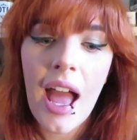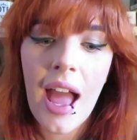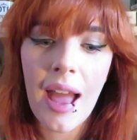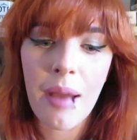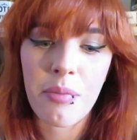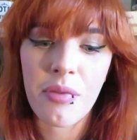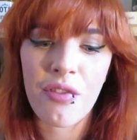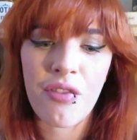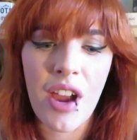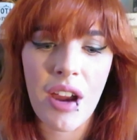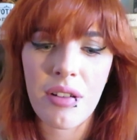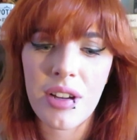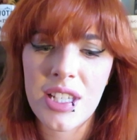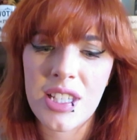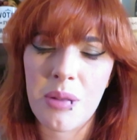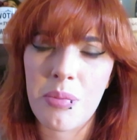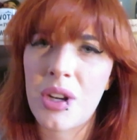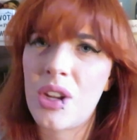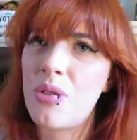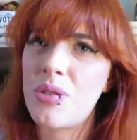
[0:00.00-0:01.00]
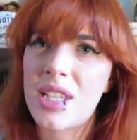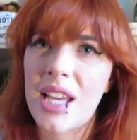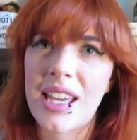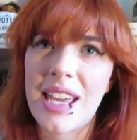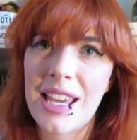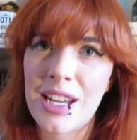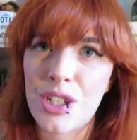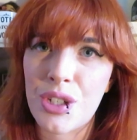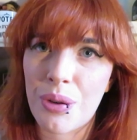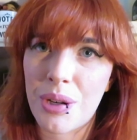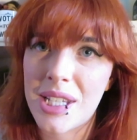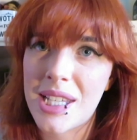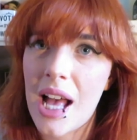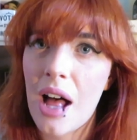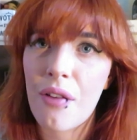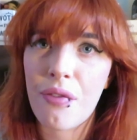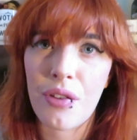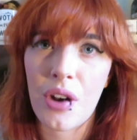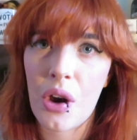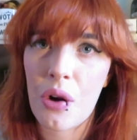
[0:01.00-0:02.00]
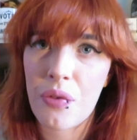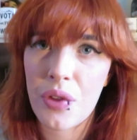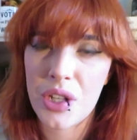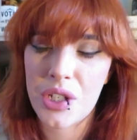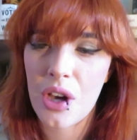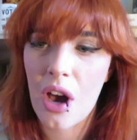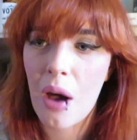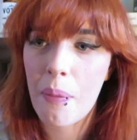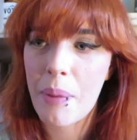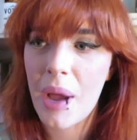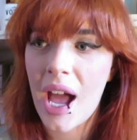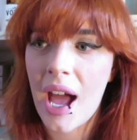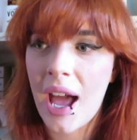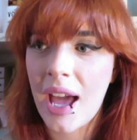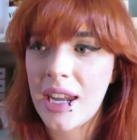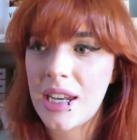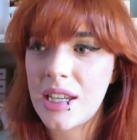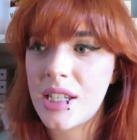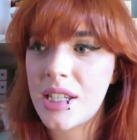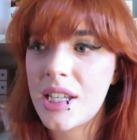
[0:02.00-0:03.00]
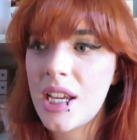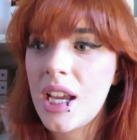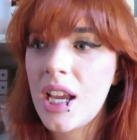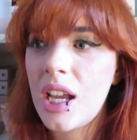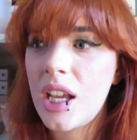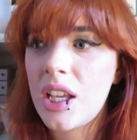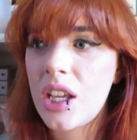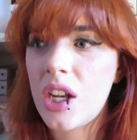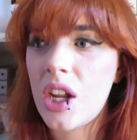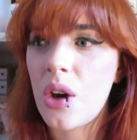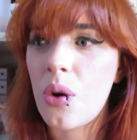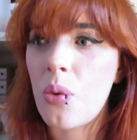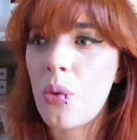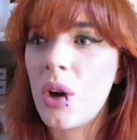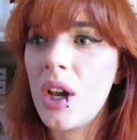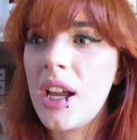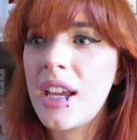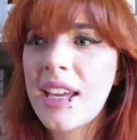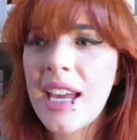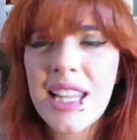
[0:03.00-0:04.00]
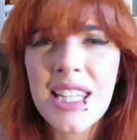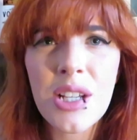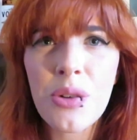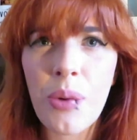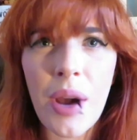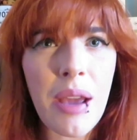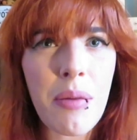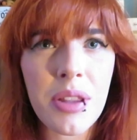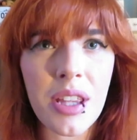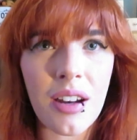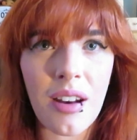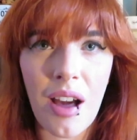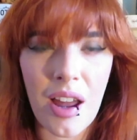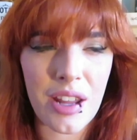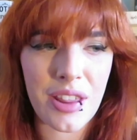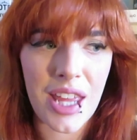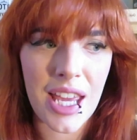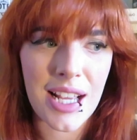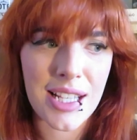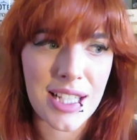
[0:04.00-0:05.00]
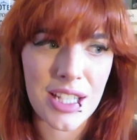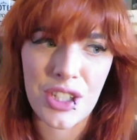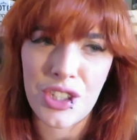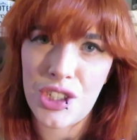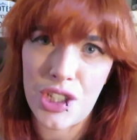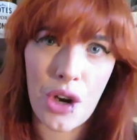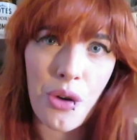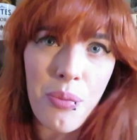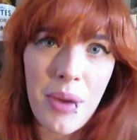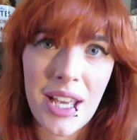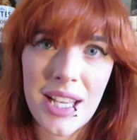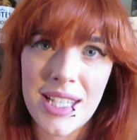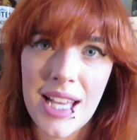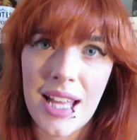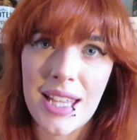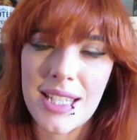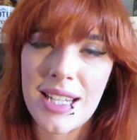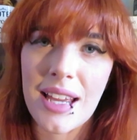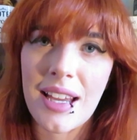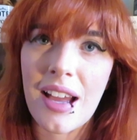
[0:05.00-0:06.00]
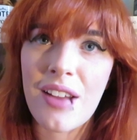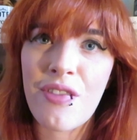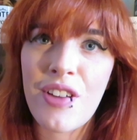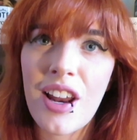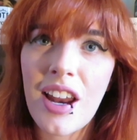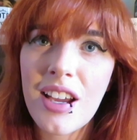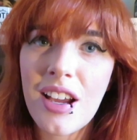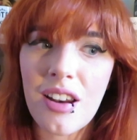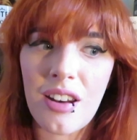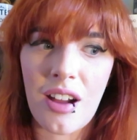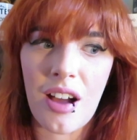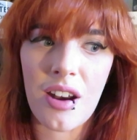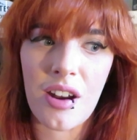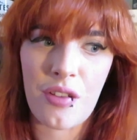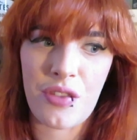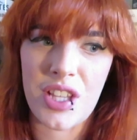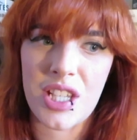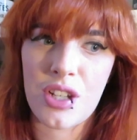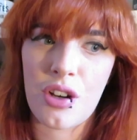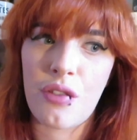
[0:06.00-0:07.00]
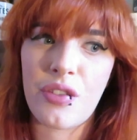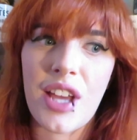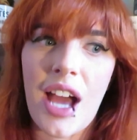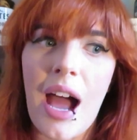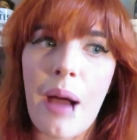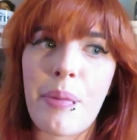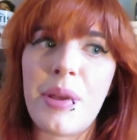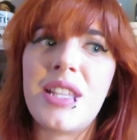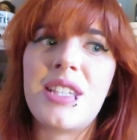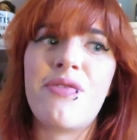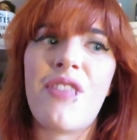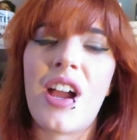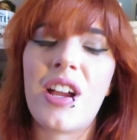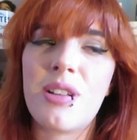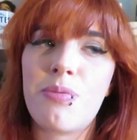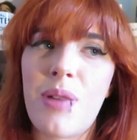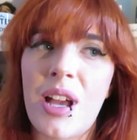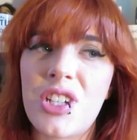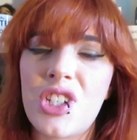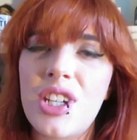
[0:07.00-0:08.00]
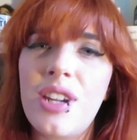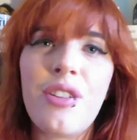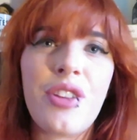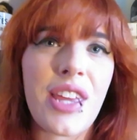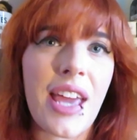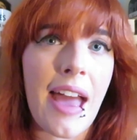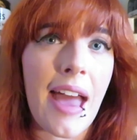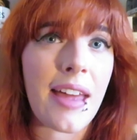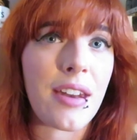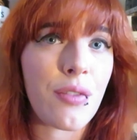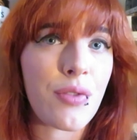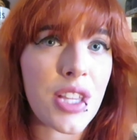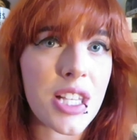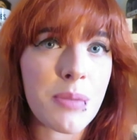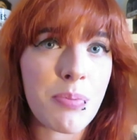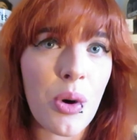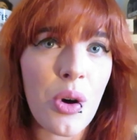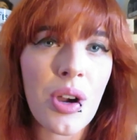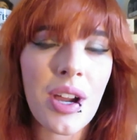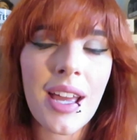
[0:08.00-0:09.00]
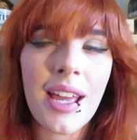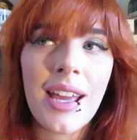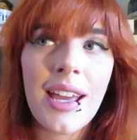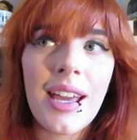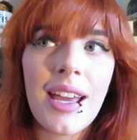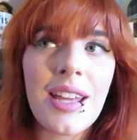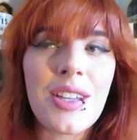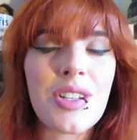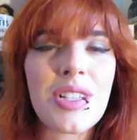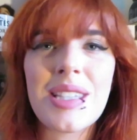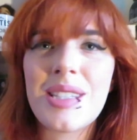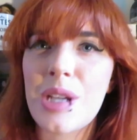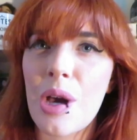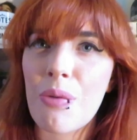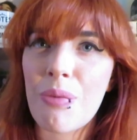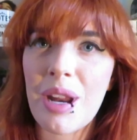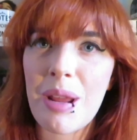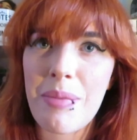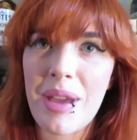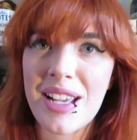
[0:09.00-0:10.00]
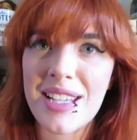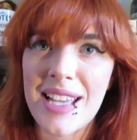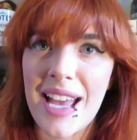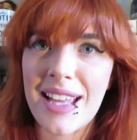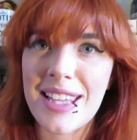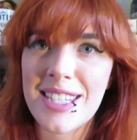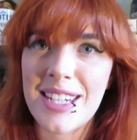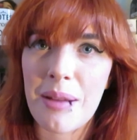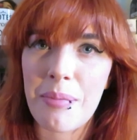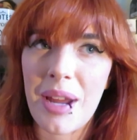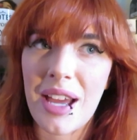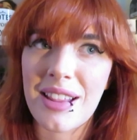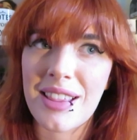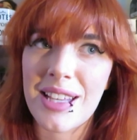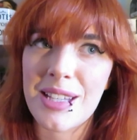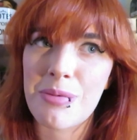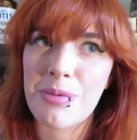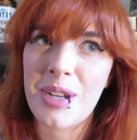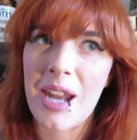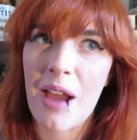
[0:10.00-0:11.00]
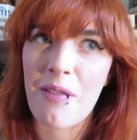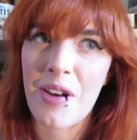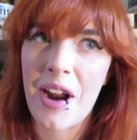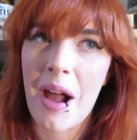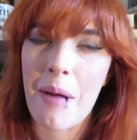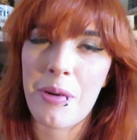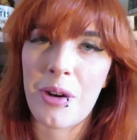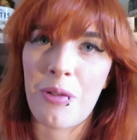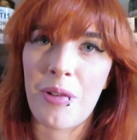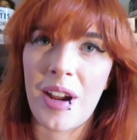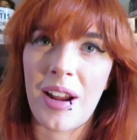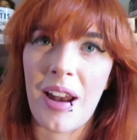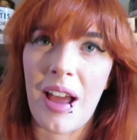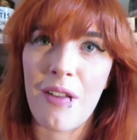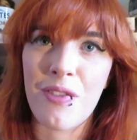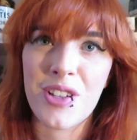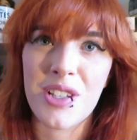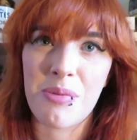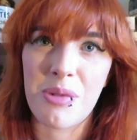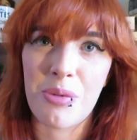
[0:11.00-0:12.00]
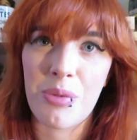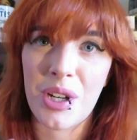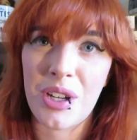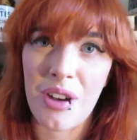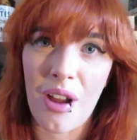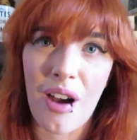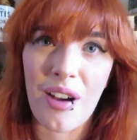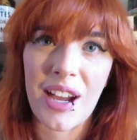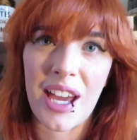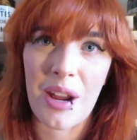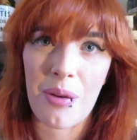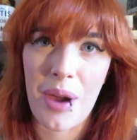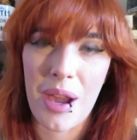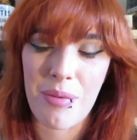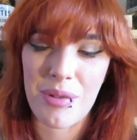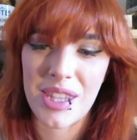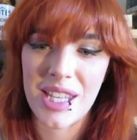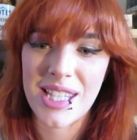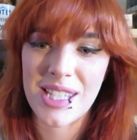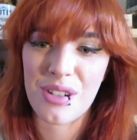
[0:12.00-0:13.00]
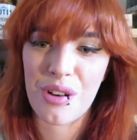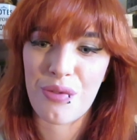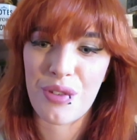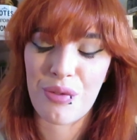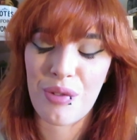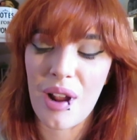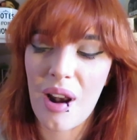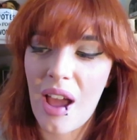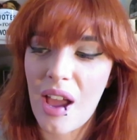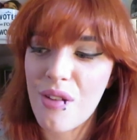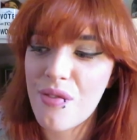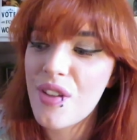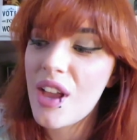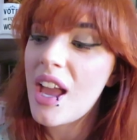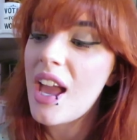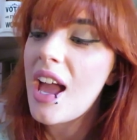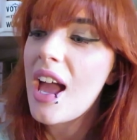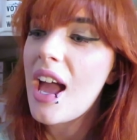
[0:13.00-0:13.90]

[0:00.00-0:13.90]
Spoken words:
Very someone who's like into herself and over the top and, you know, gets away with a lot of things that don't make sense. Like I feel like a lot of the stuff that happens, especially near the end of this book, just don't really make sense. And I'm like, this would never happen in real life. Someone would not get away with this stuff in real life.